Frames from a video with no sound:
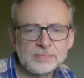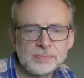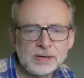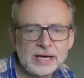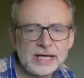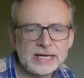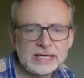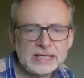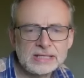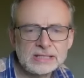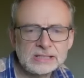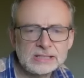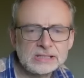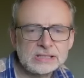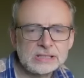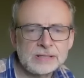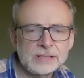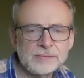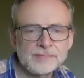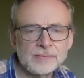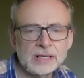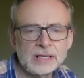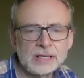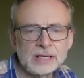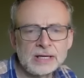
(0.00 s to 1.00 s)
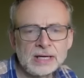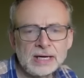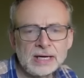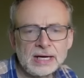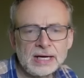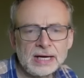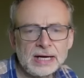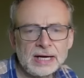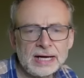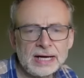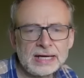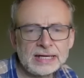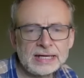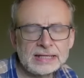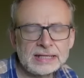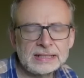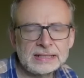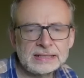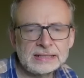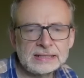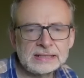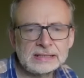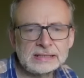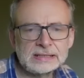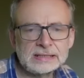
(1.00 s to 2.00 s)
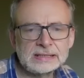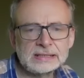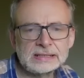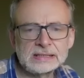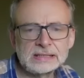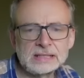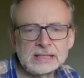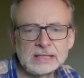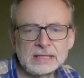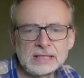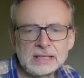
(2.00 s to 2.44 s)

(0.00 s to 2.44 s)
planets, and